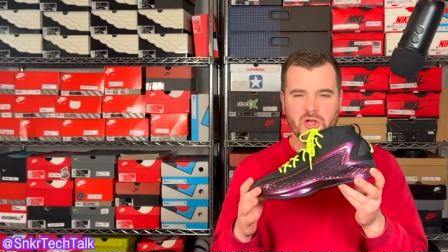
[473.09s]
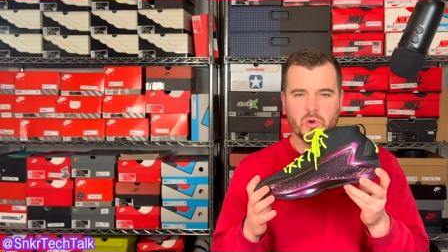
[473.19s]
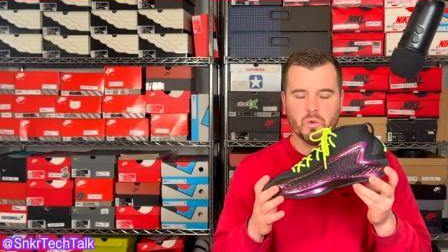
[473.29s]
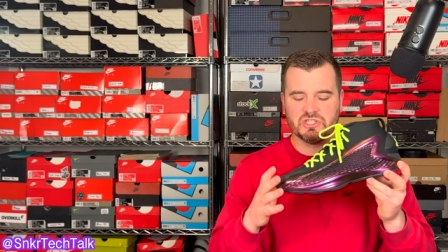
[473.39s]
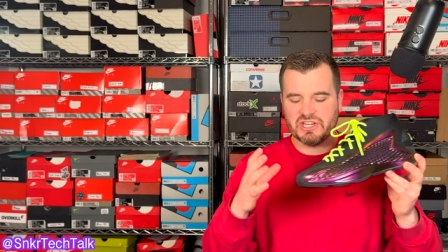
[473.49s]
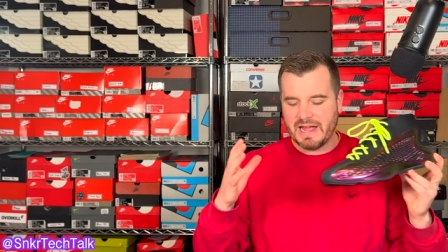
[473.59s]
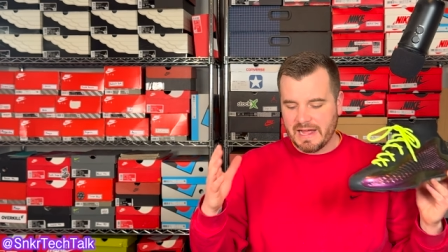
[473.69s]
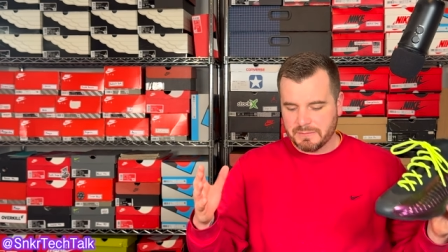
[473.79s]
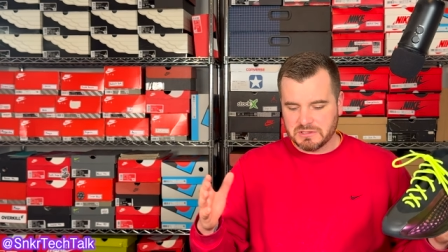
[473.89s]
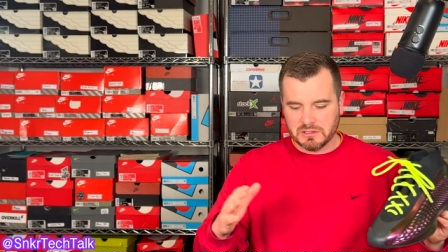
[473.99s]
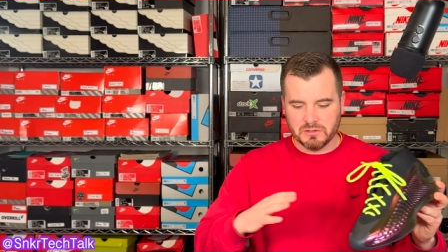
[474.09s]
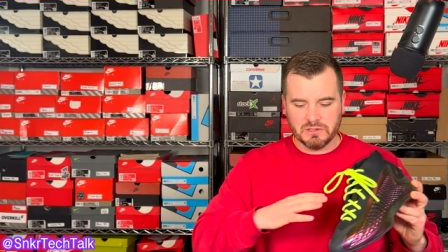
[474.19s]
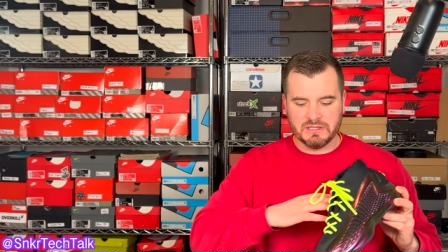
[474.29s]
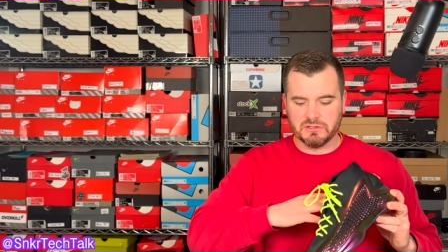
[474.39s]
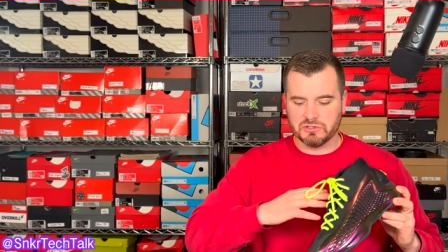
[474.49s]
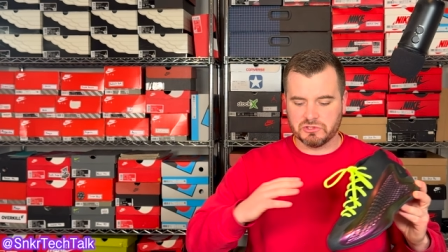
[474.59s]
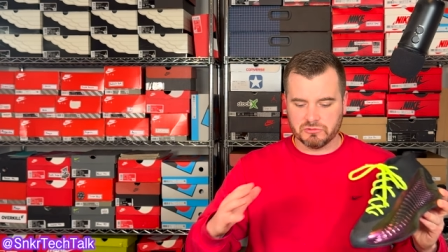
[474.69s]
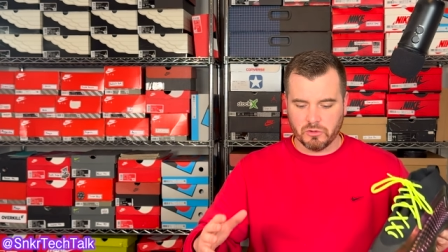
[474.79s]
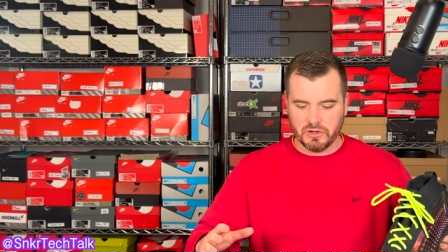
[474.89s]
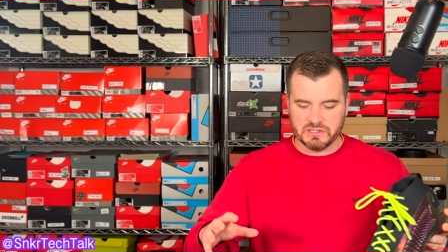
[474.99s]
which absolutely
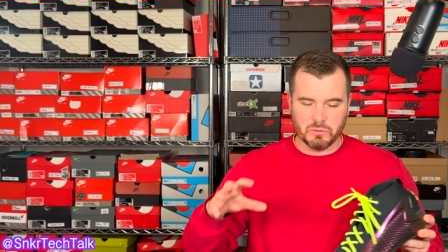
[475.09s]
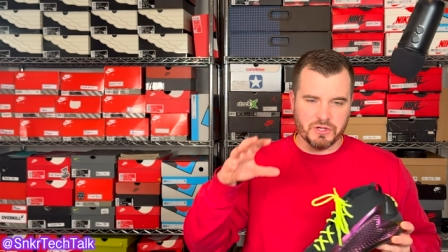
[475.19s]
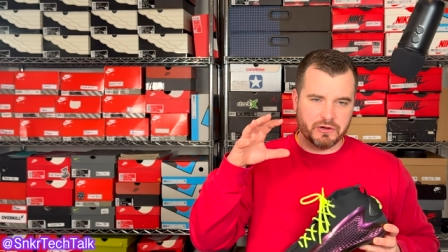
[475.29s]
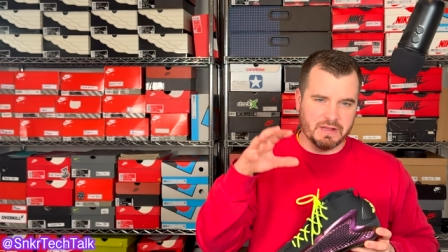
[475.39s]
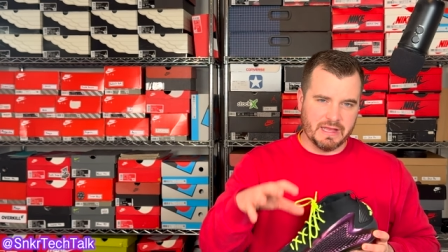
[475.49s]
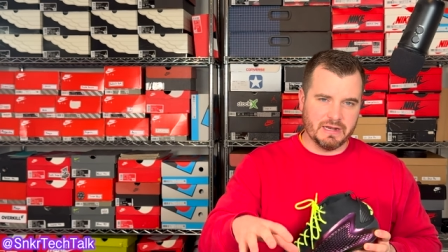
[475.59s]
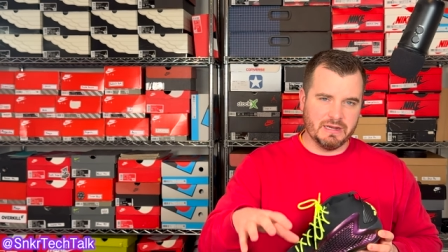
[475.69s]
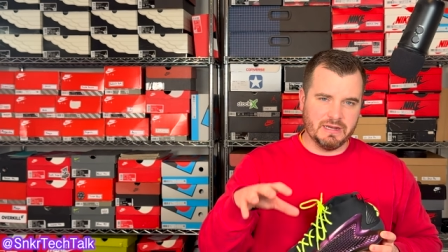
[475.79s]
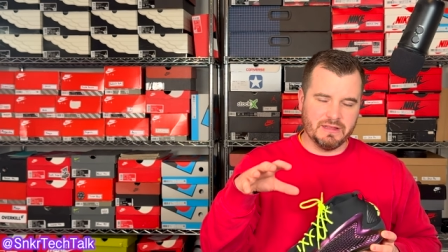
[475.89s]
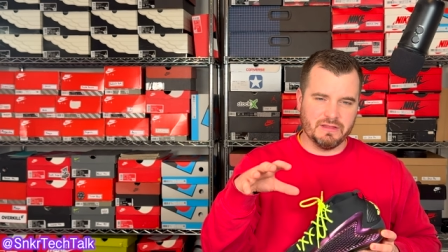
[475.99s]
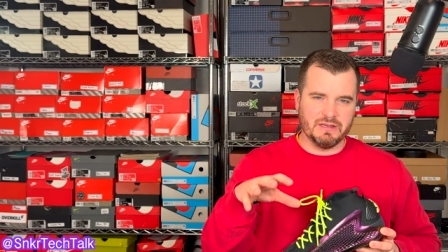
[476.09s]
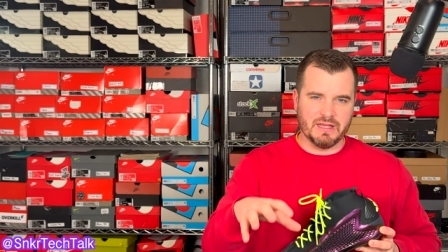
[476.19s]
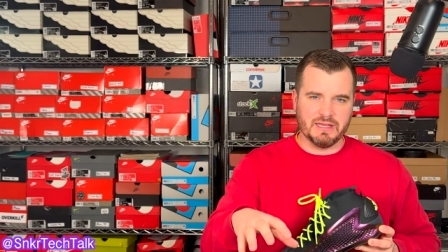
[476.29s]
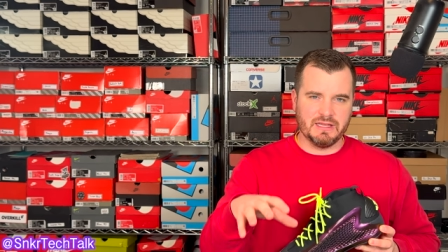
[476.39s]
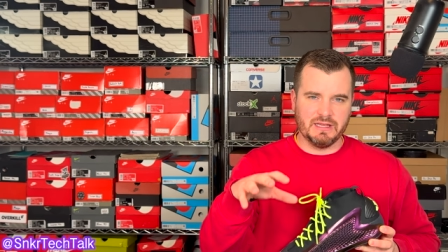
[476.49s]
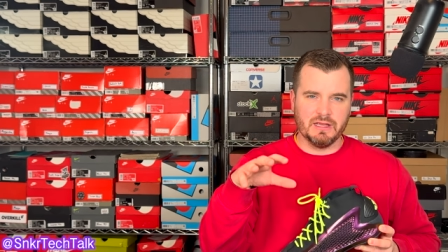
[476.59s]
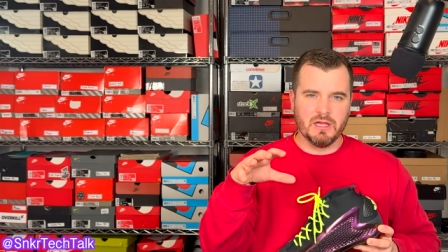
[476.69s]
destroys what you're getting in the Nike